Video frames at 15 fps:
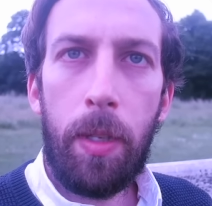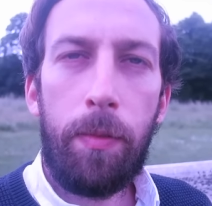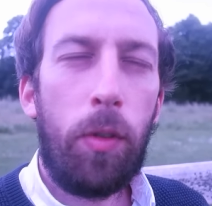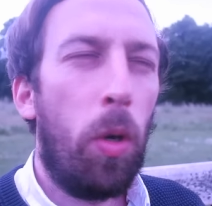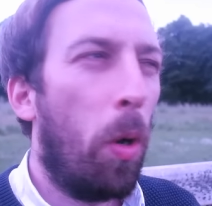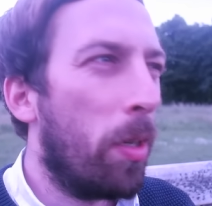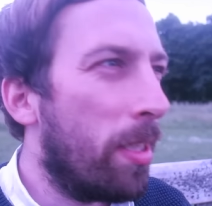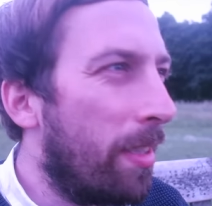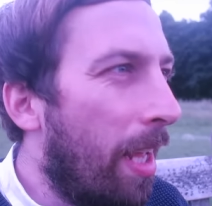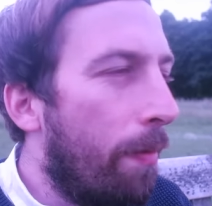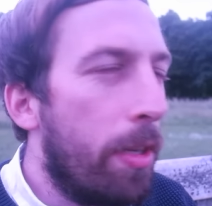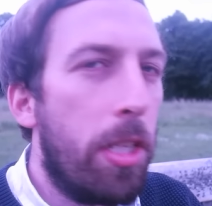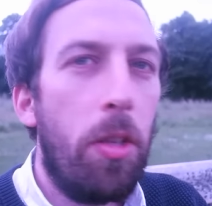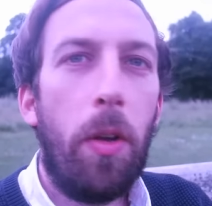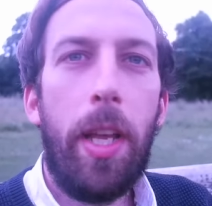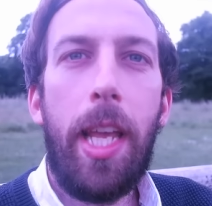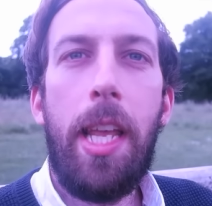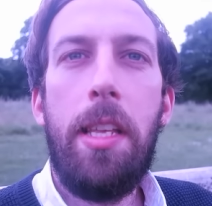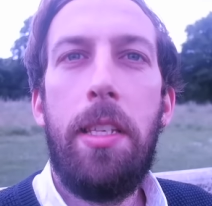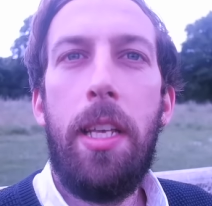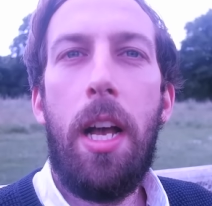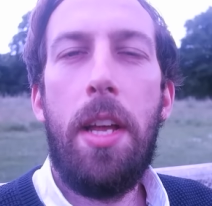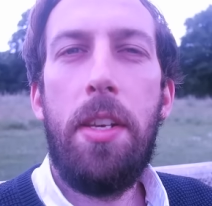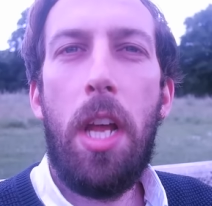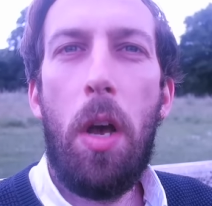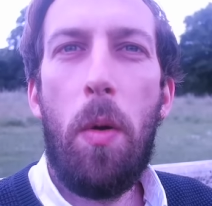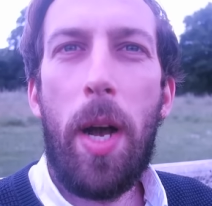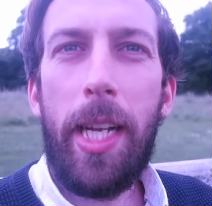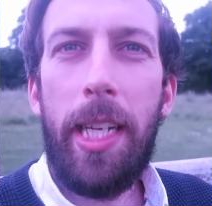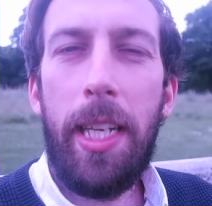Of course love is not easy, I
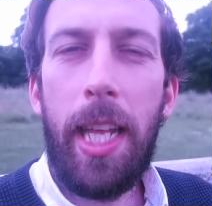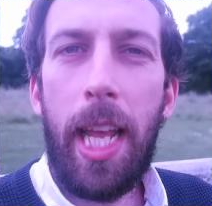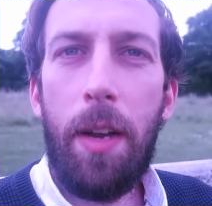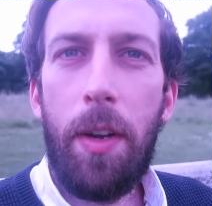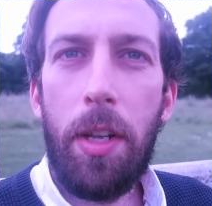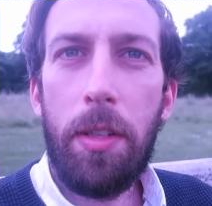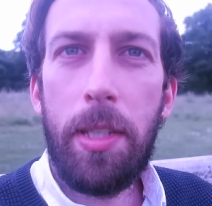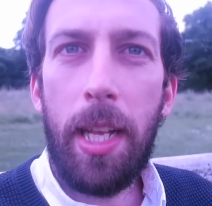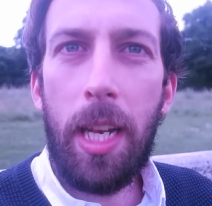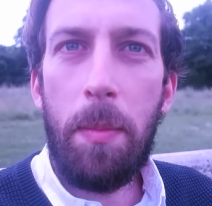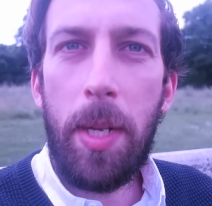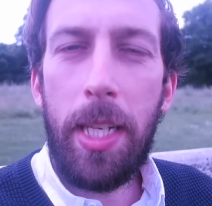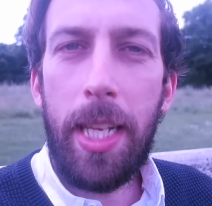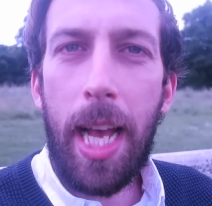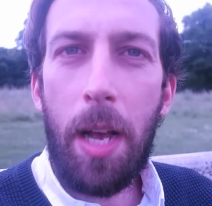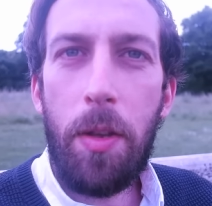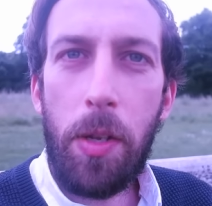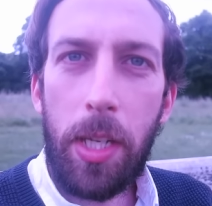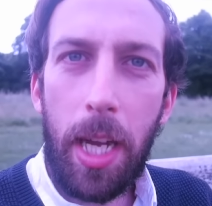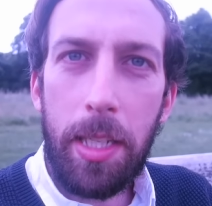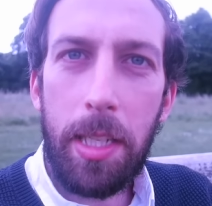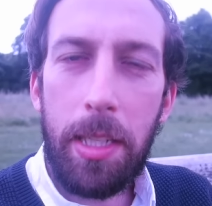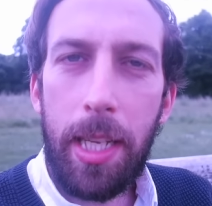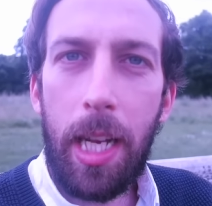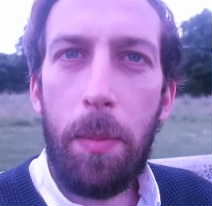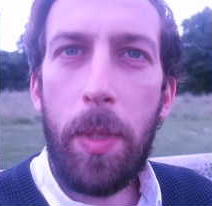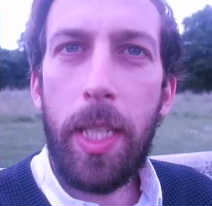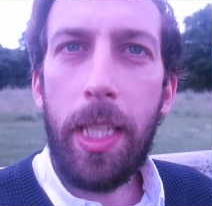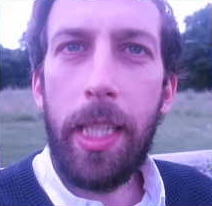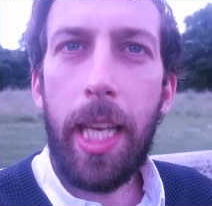know I can hear it, you're telling me now, you guys are telling
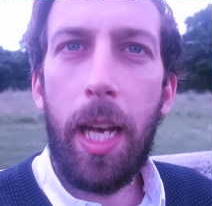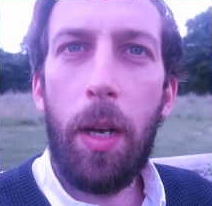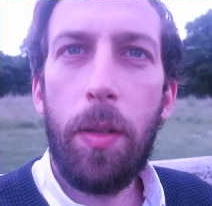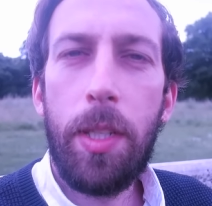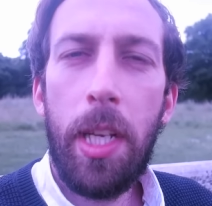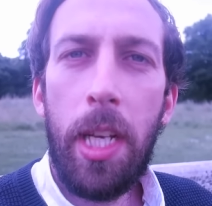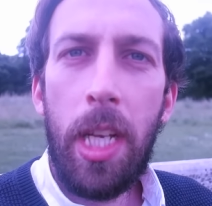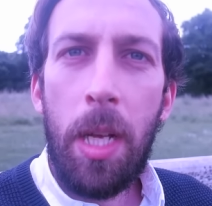me in girls,